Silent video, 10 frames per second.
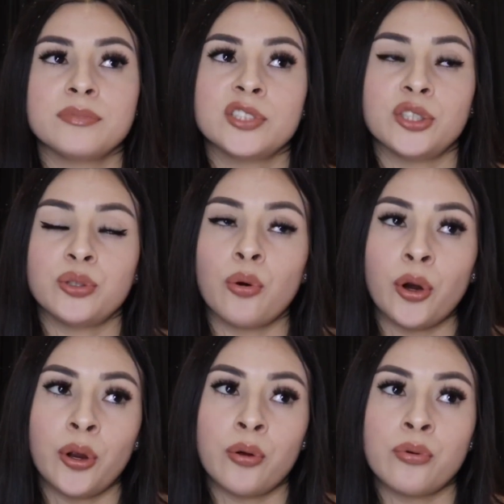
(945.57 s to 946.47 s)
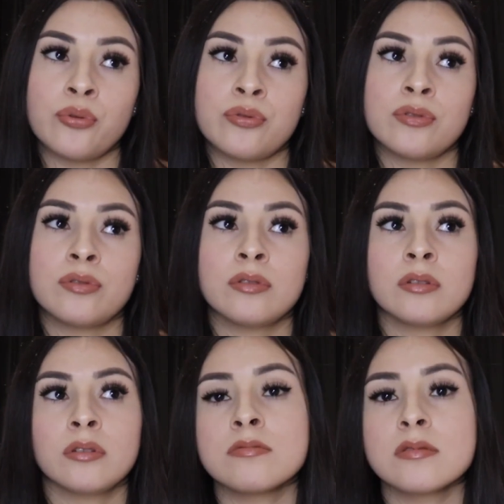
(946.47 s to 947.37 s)
tutorials,
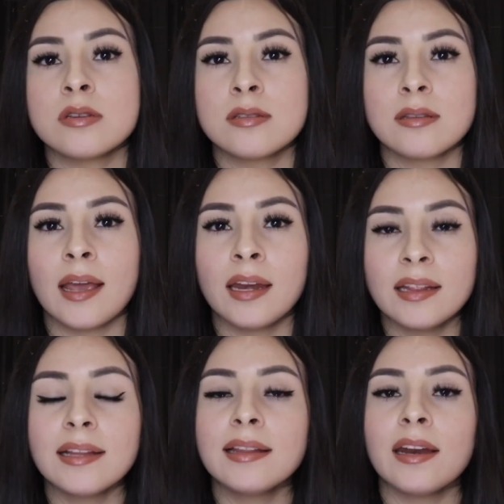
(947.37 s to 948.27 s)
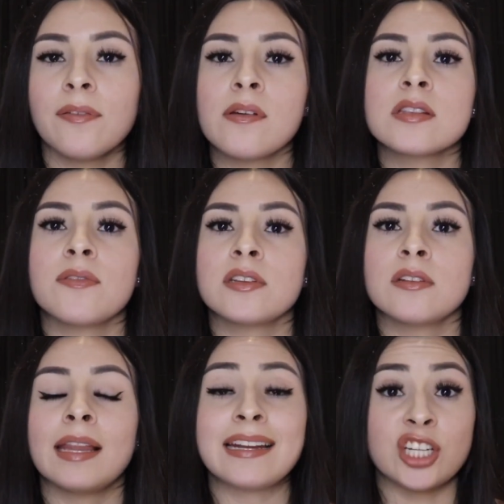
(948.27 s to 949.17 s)
just anything that I feel is fun
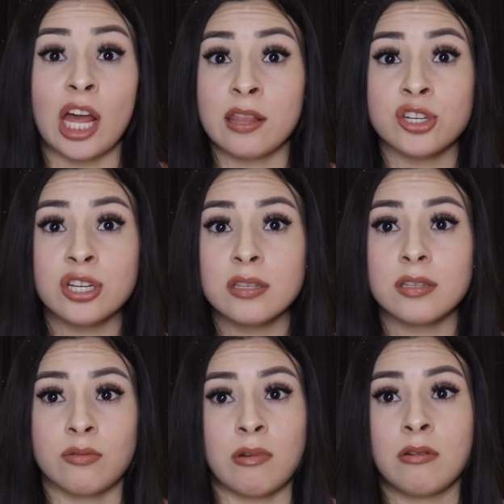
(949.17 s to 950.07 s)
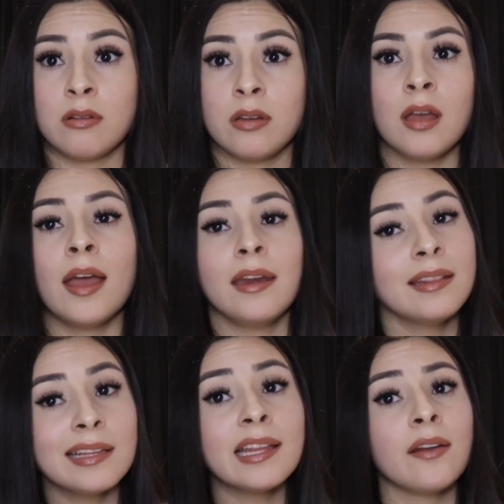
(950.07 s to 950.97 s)
to, like challenges as well.
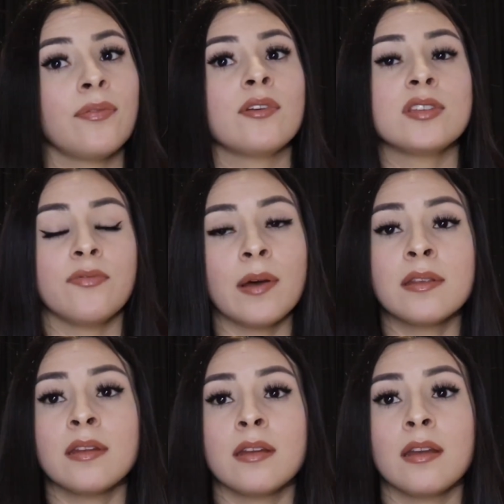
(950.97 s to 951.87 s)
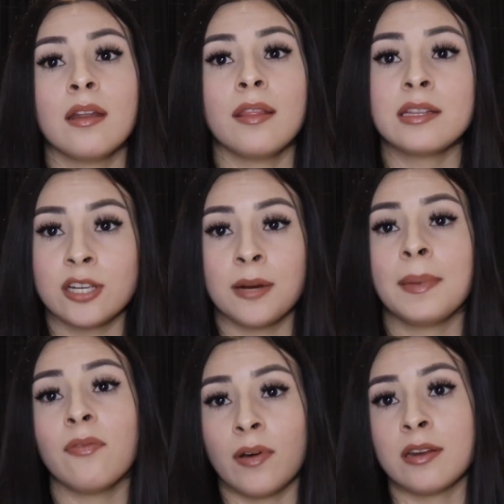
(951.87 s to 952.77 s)
Anything that I feel is fun, that's gonna
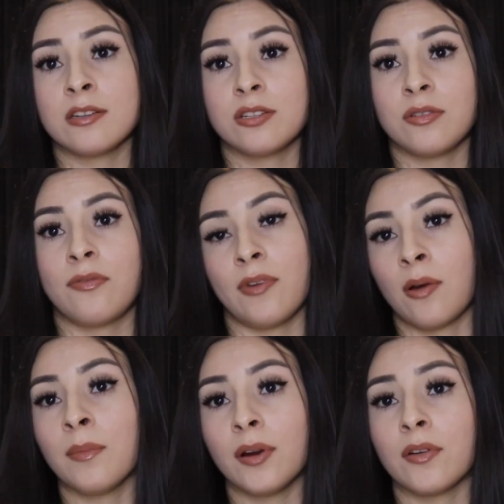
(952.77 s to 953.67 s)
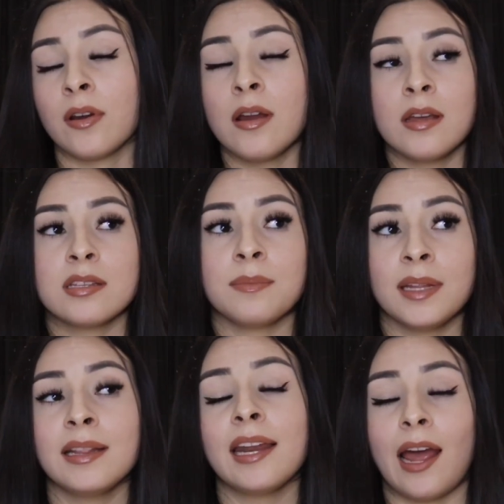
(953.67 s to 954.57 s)
be fun to film, or
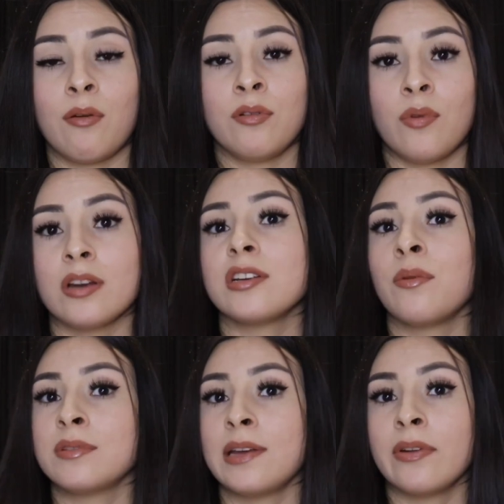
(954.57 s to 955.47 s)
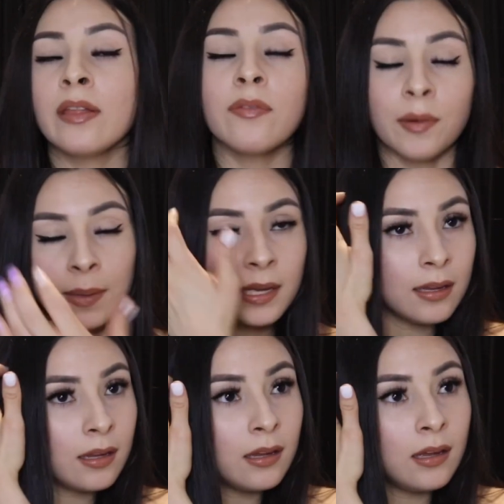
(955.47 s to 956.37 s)
something that I would watch, I would definitely film it.
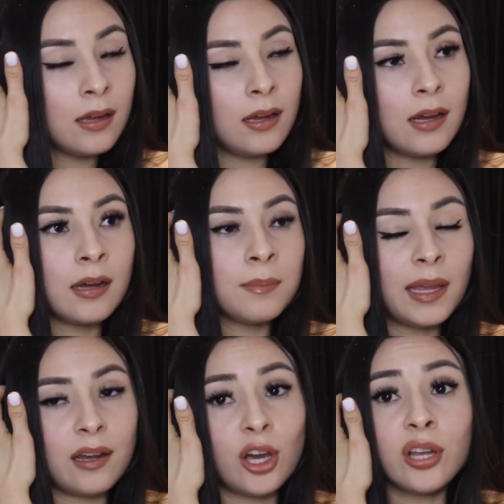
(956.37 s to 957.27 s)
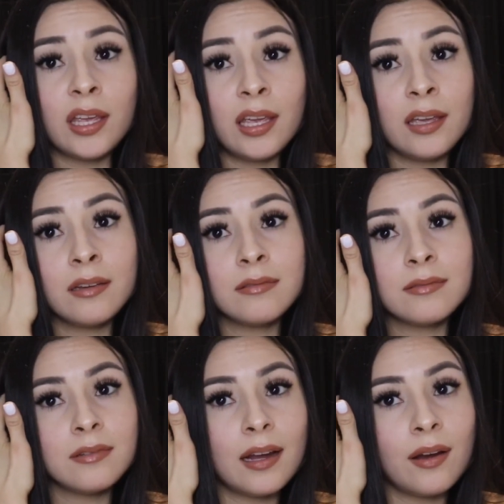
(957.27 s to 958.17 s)
Like cooking.
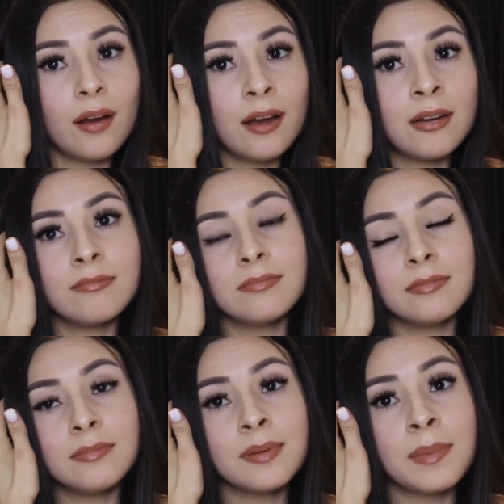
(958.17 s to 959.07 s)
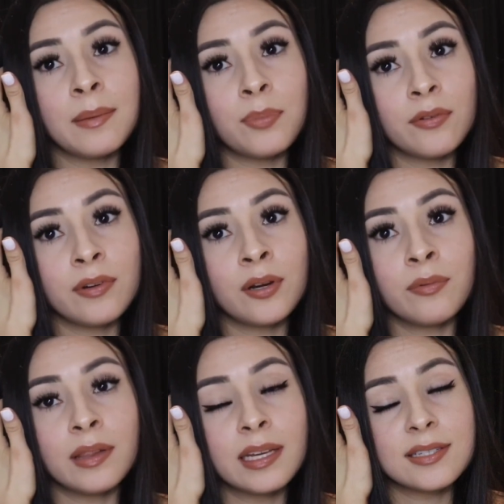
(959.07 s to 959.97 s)
Me and my boyfriend are
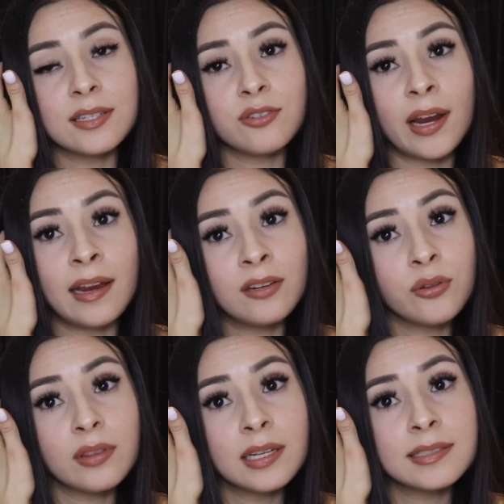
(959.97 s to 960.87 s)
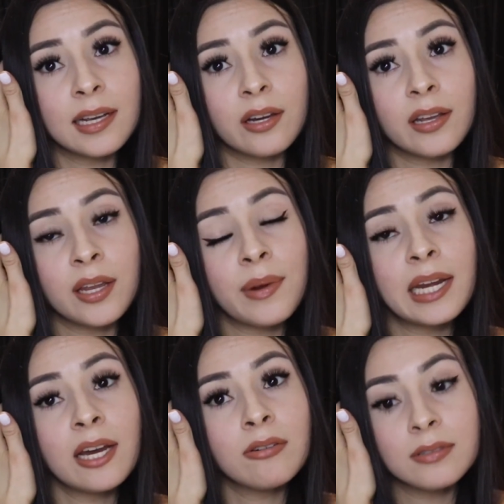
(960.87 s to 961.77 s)
really trying new things and cooking right
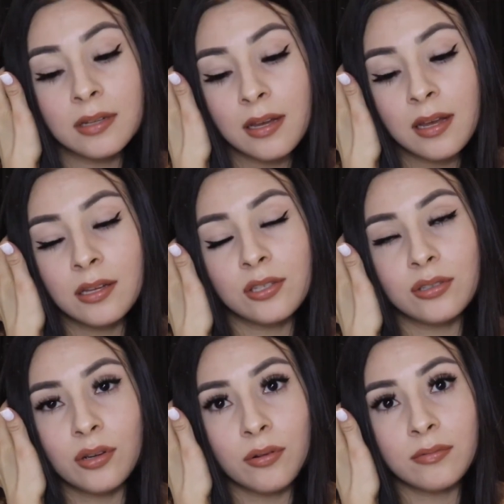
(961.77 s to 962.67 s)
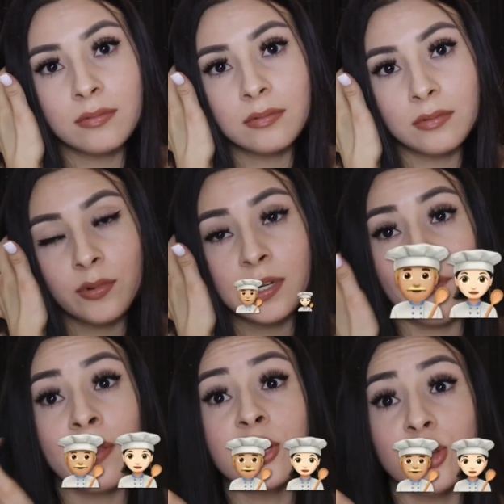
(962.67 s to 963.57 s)
now, so we're
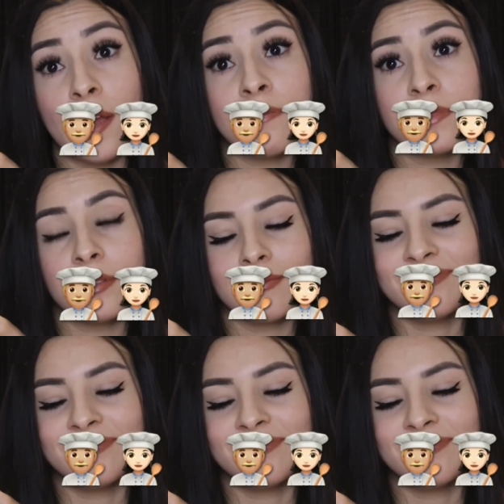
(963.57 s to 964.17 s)
definitely chefs.